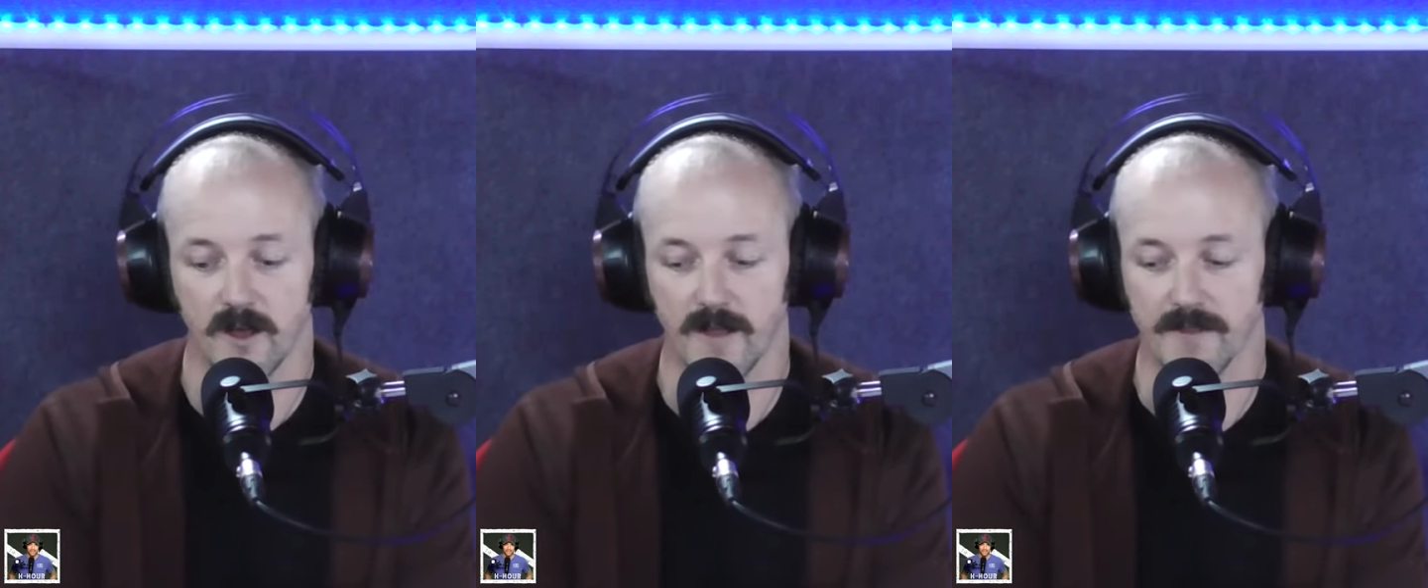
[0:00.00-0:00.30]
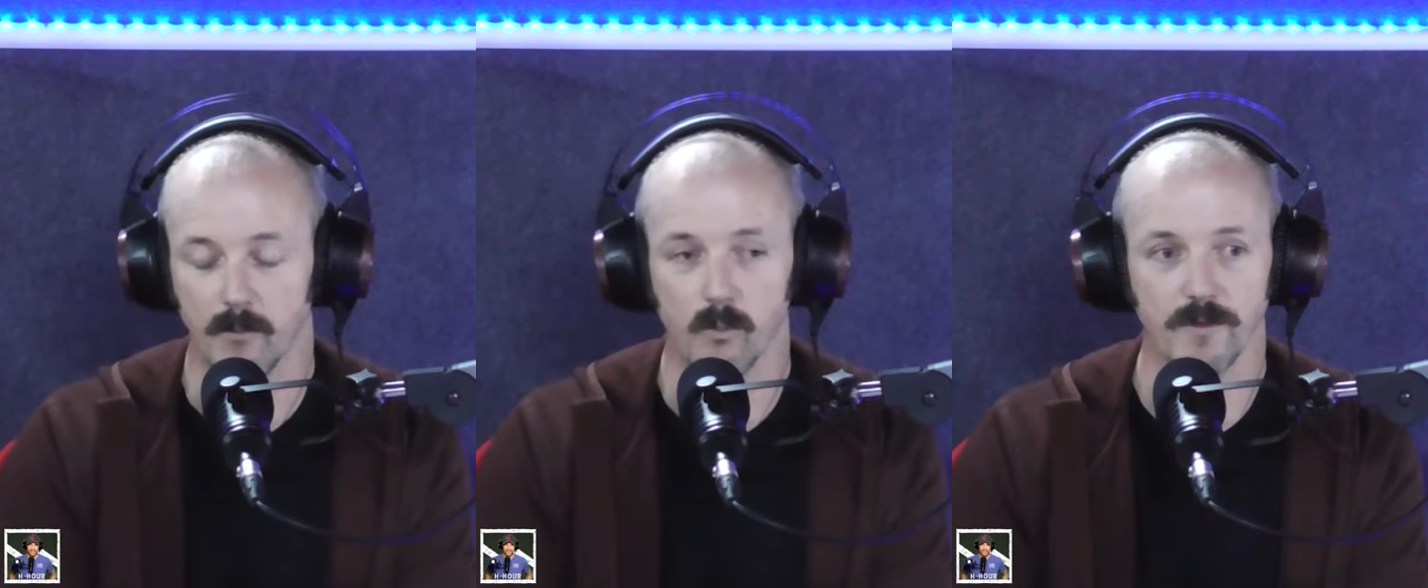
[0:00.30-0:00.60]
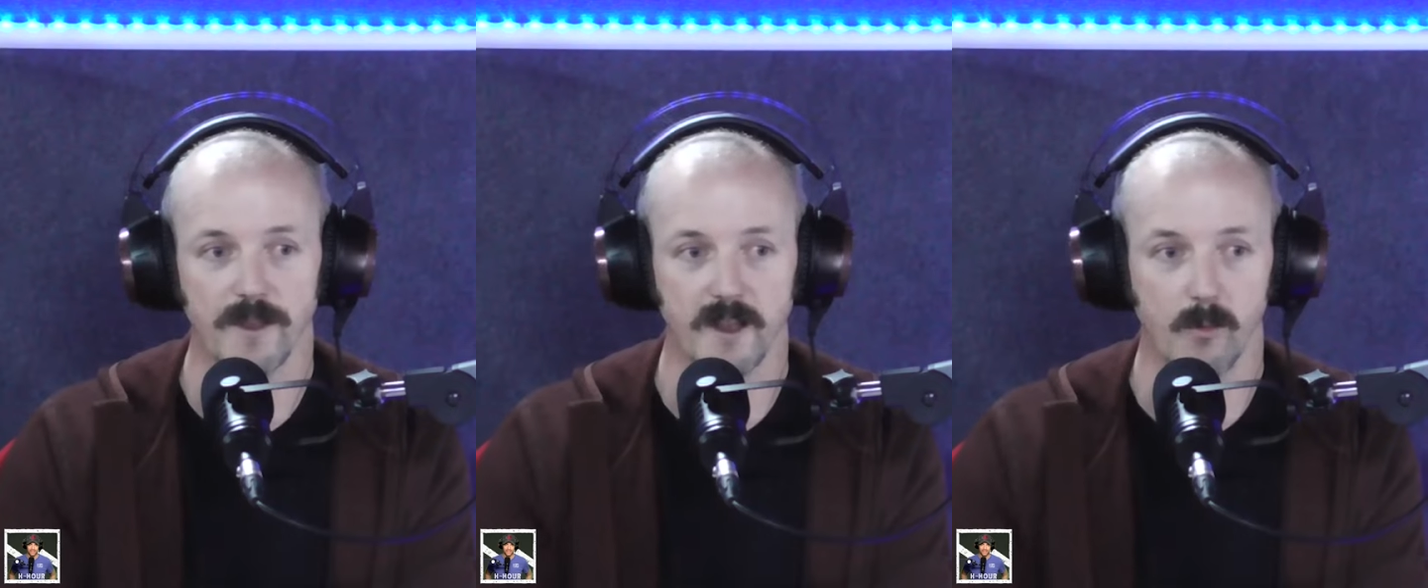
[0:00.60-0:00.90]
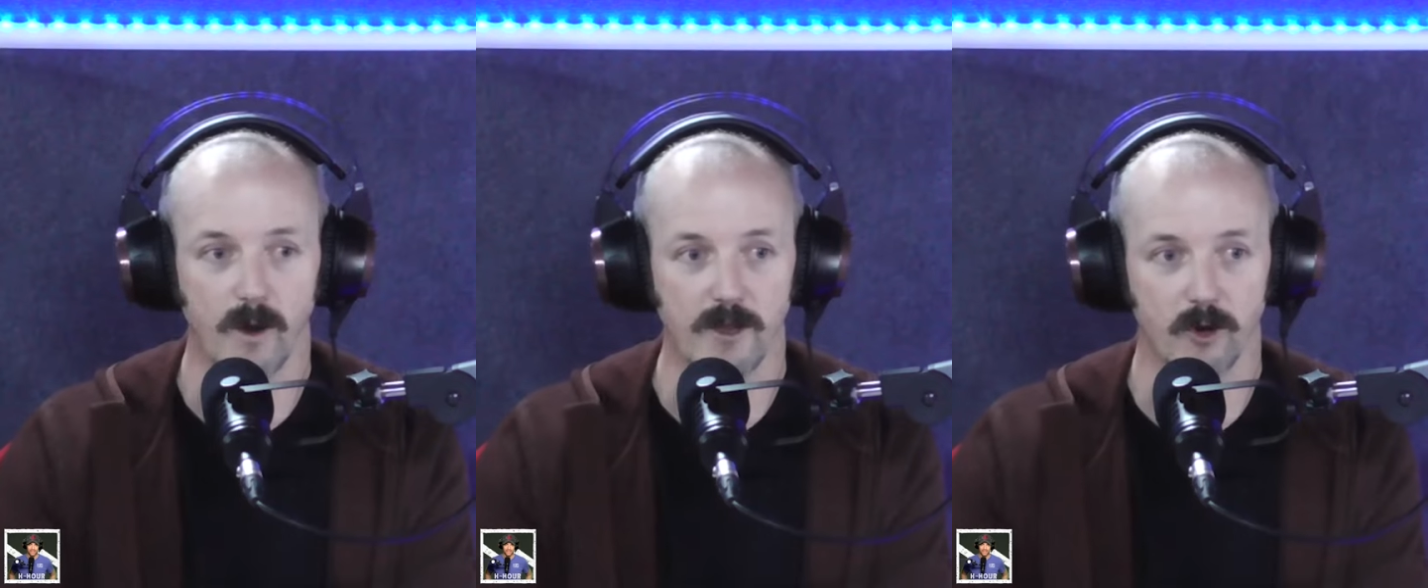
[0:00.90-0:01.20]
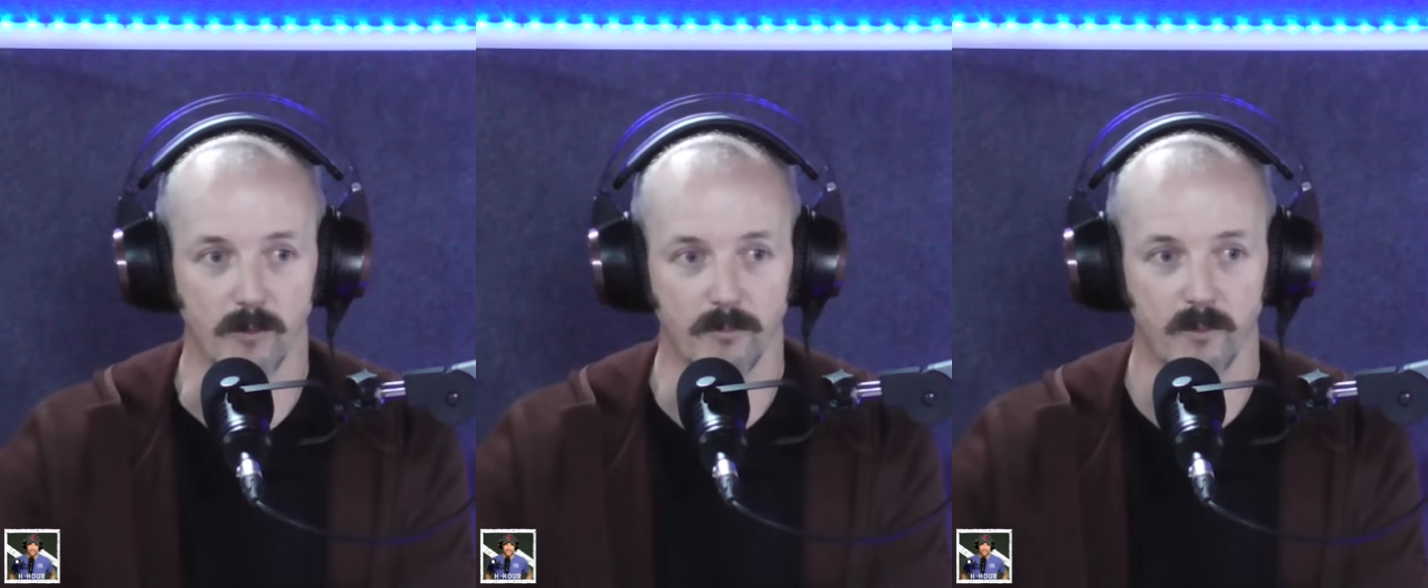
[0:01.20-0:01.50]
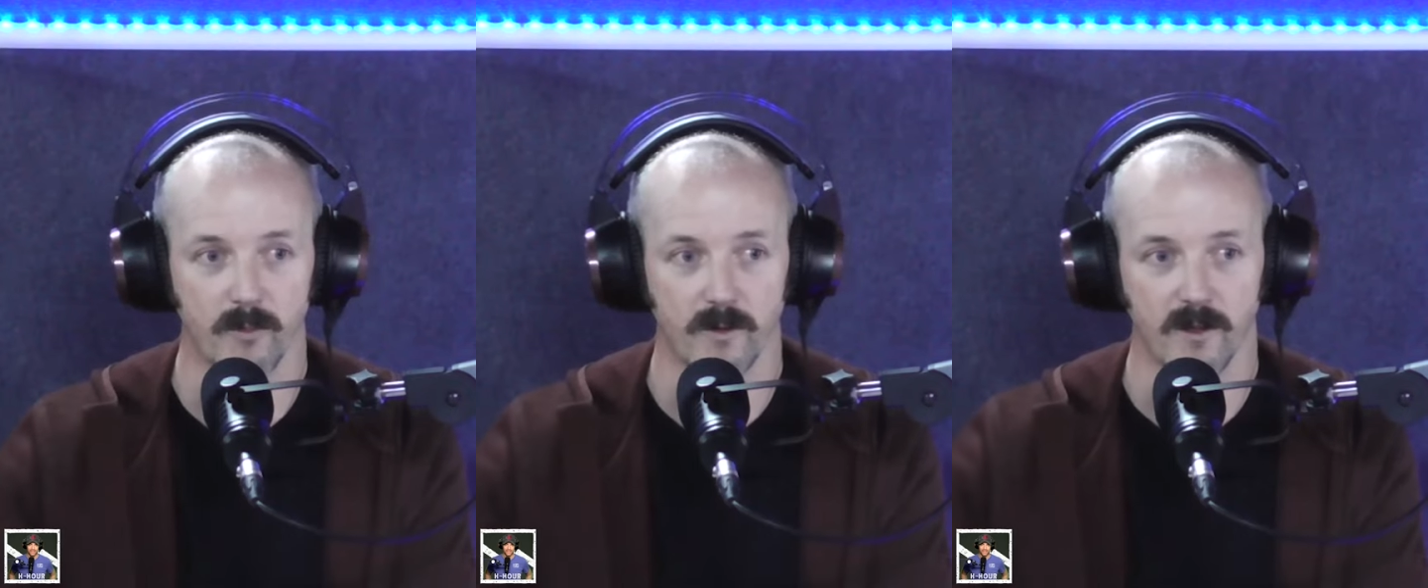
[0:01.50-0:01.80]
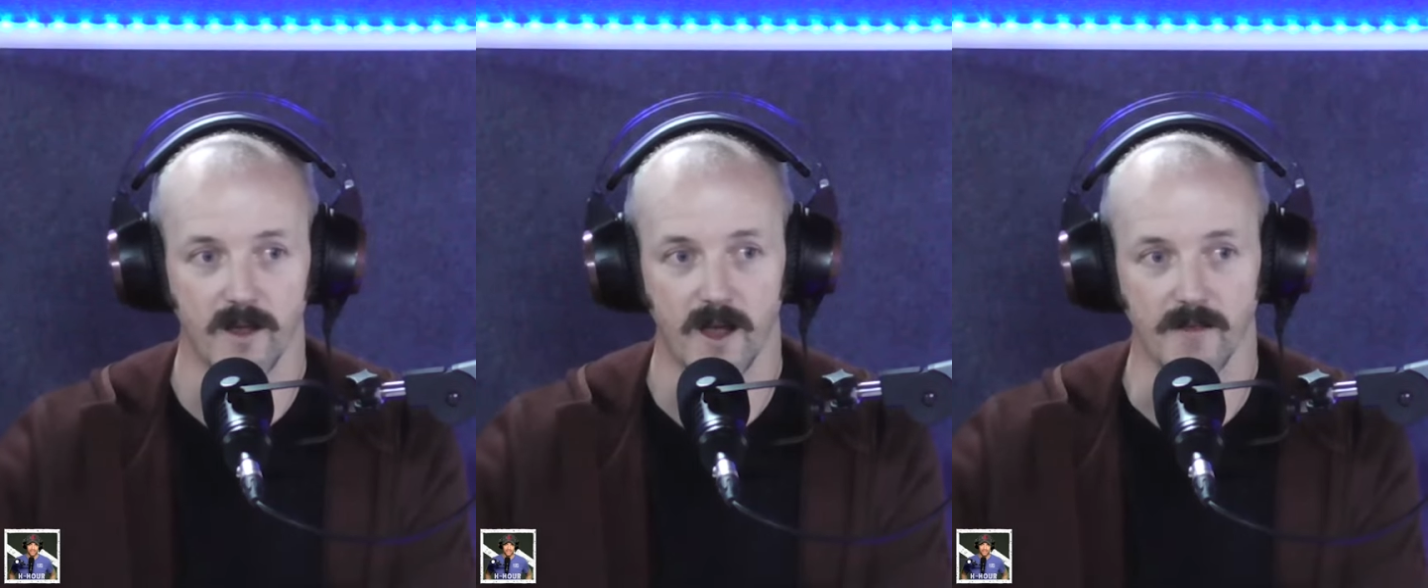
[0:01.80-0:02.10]
And then one day they wake up
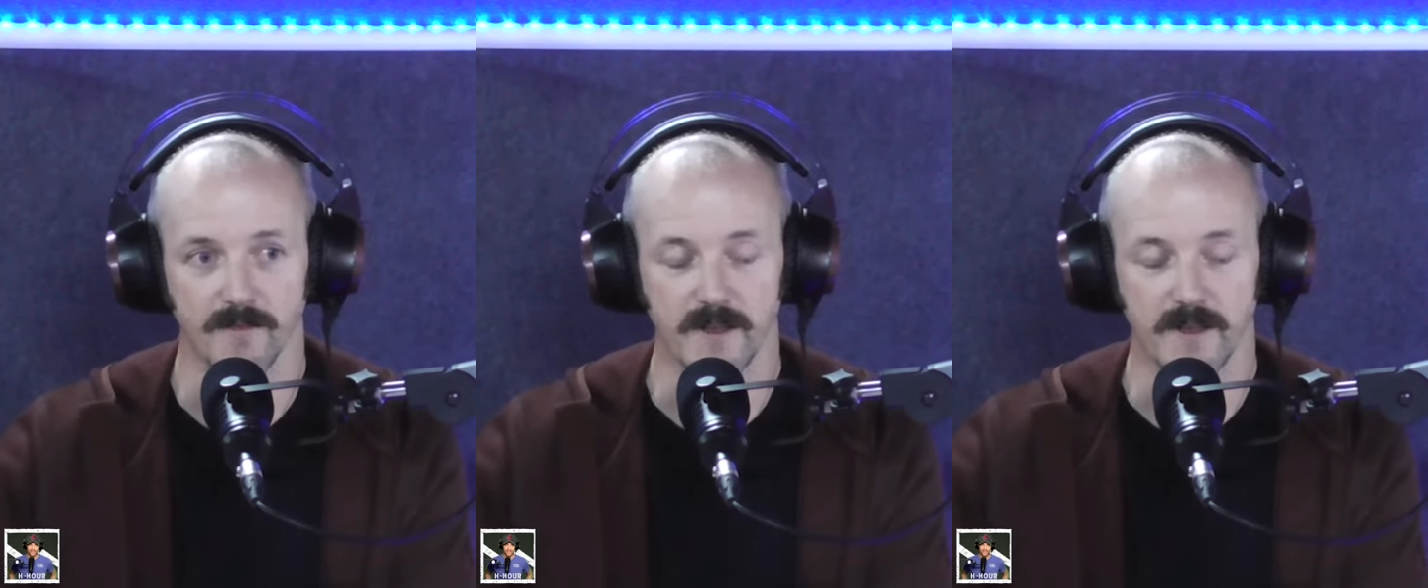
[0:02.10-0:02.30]
and